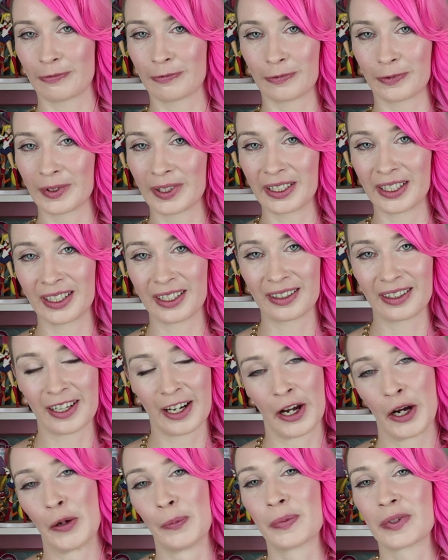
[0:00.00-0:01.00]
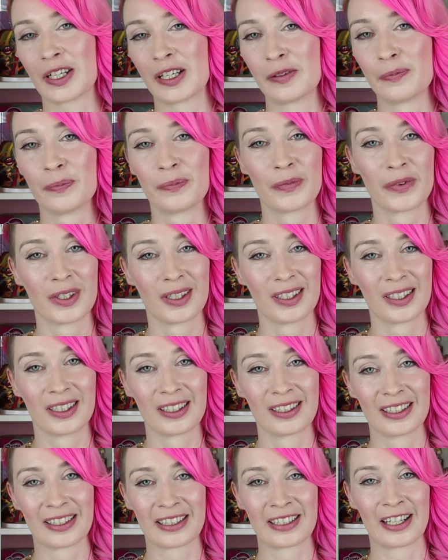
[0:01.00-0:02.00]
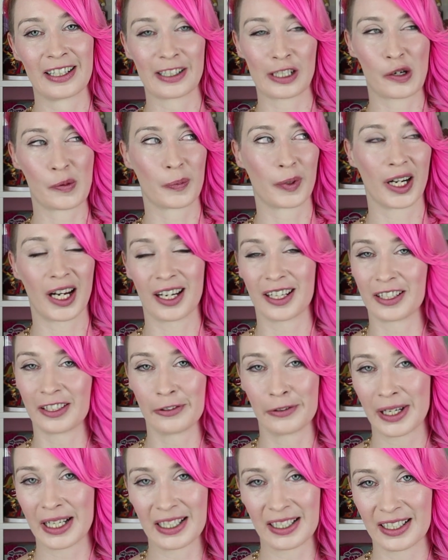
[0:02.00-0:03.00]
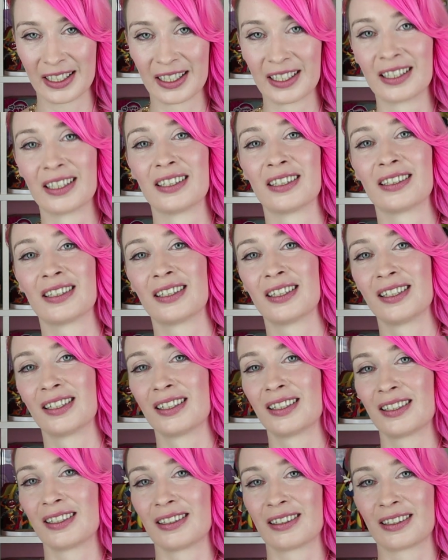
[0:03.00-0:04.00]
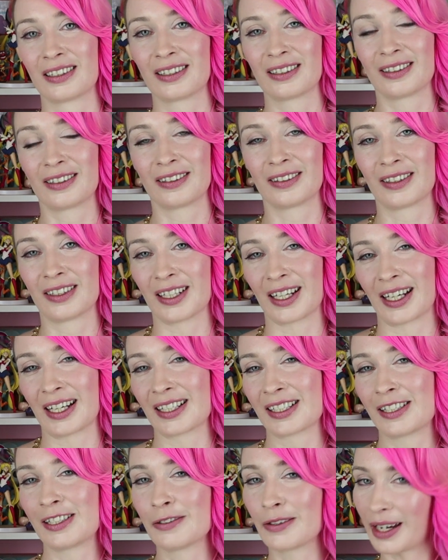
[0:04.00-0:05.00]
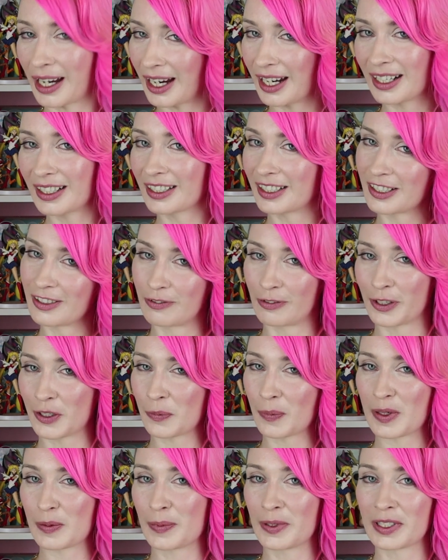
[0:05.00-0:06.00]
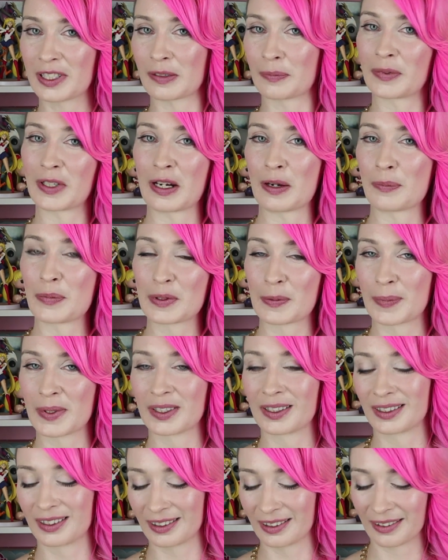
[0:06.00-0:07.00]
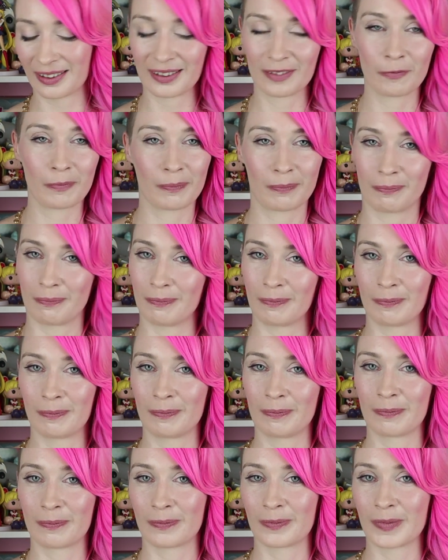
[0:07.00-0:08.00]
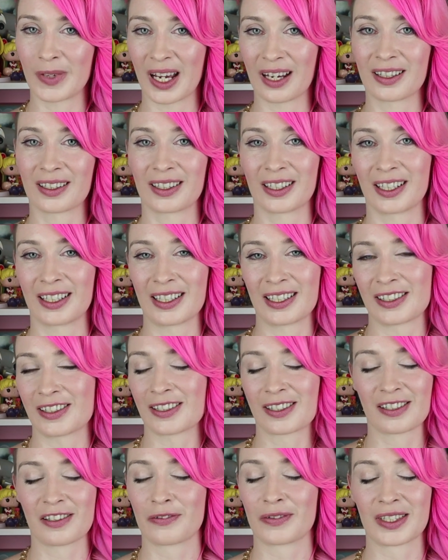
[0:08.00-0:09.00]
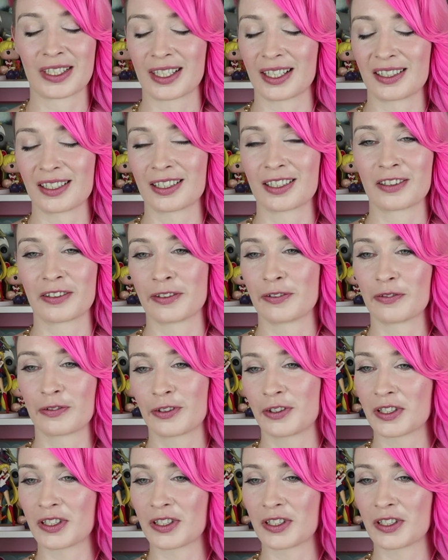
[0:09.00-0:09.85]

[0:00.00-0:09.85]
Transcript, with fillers: really help them. It's not like a brand new idea. I guess you can convert people sometimes, but yeah, I, I just love this idea of